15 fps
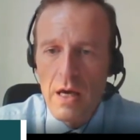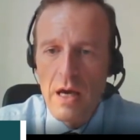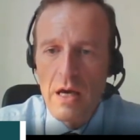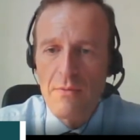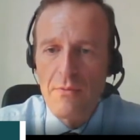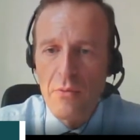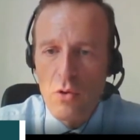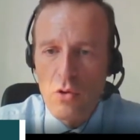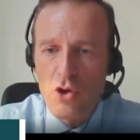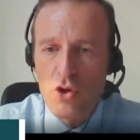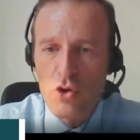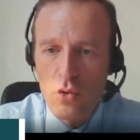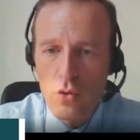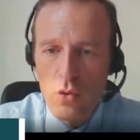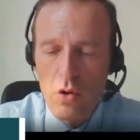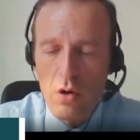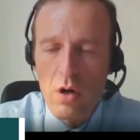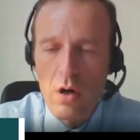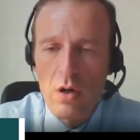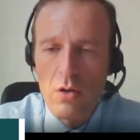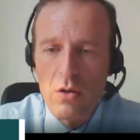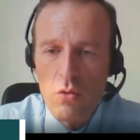And for
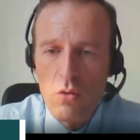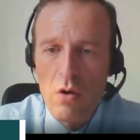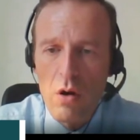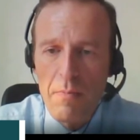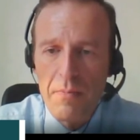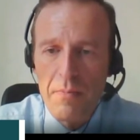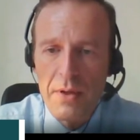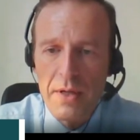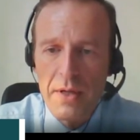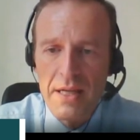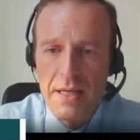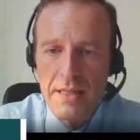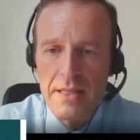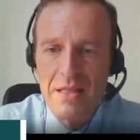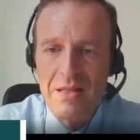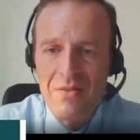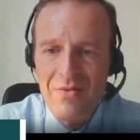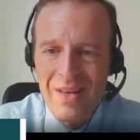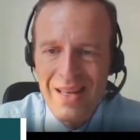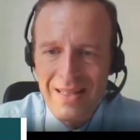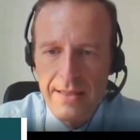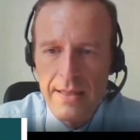sure, Europe is
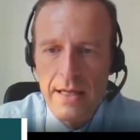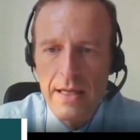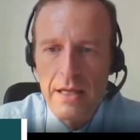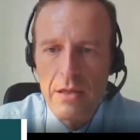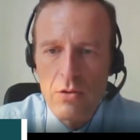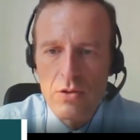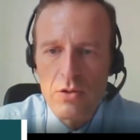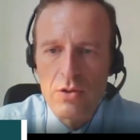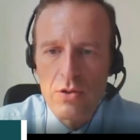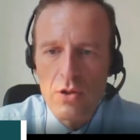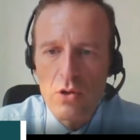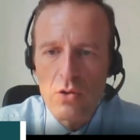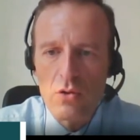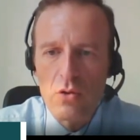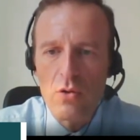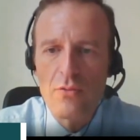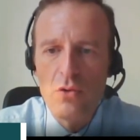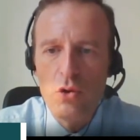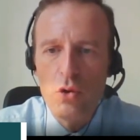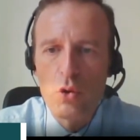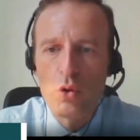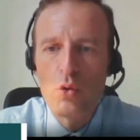investing in a sort of
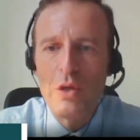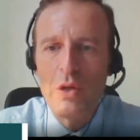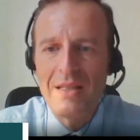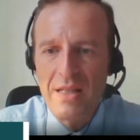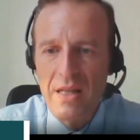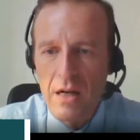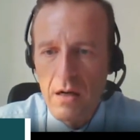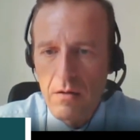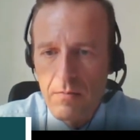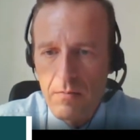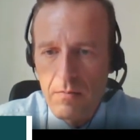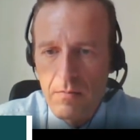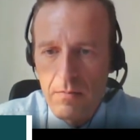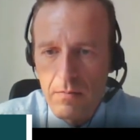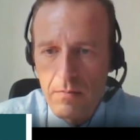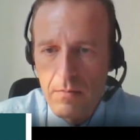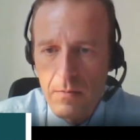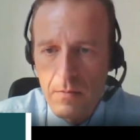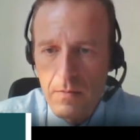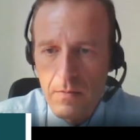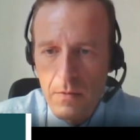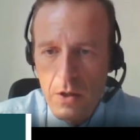new Green Deal.
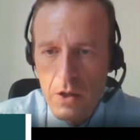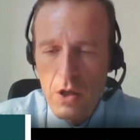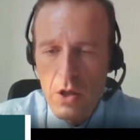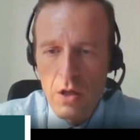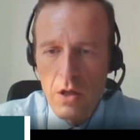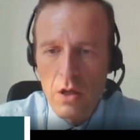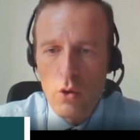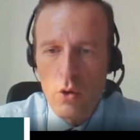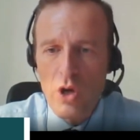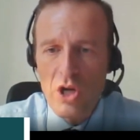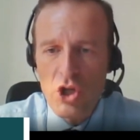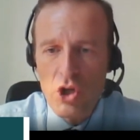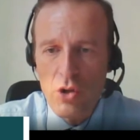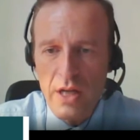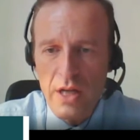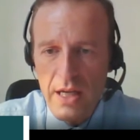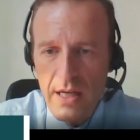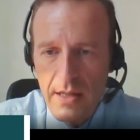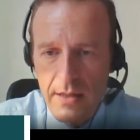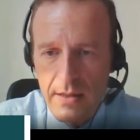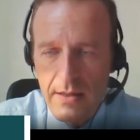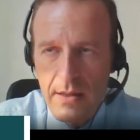Question
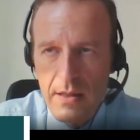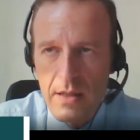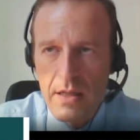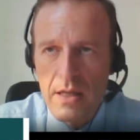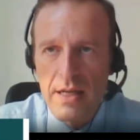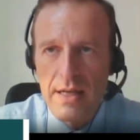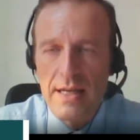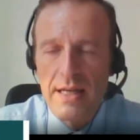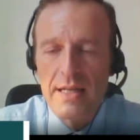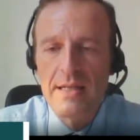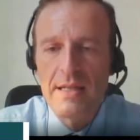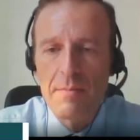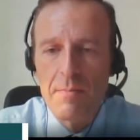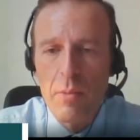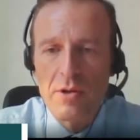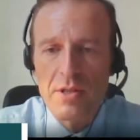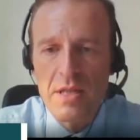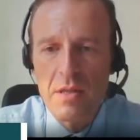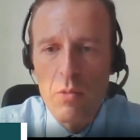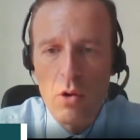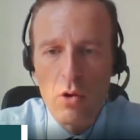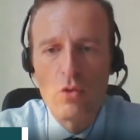is it
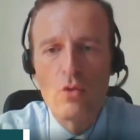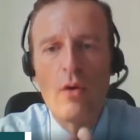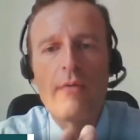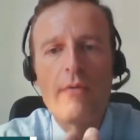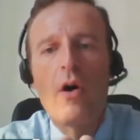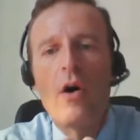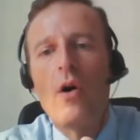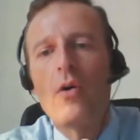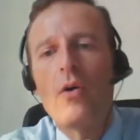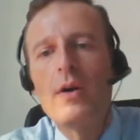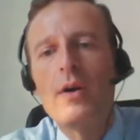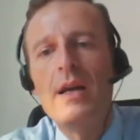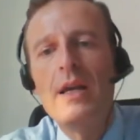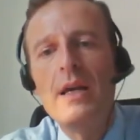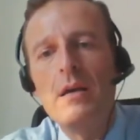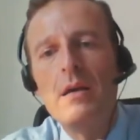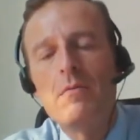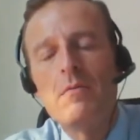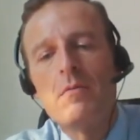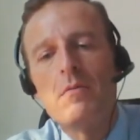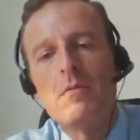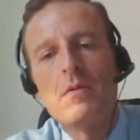possible to have only
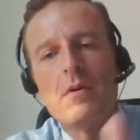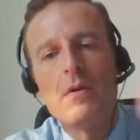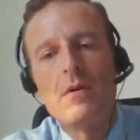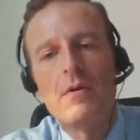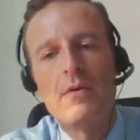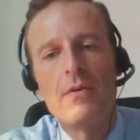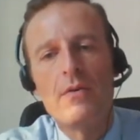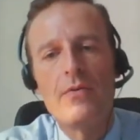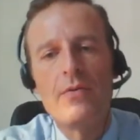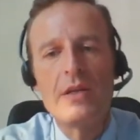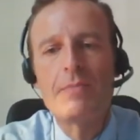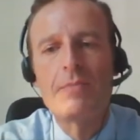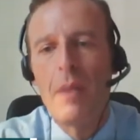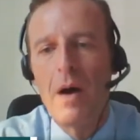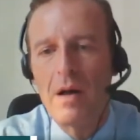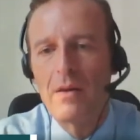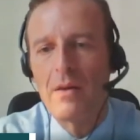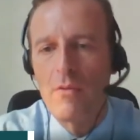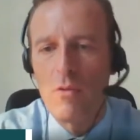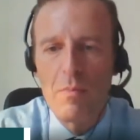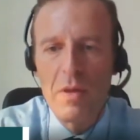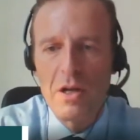this part
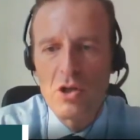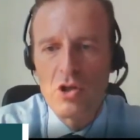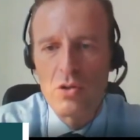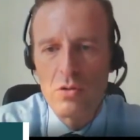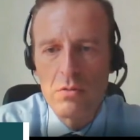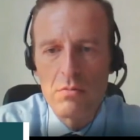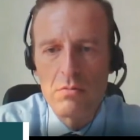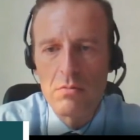of the picture,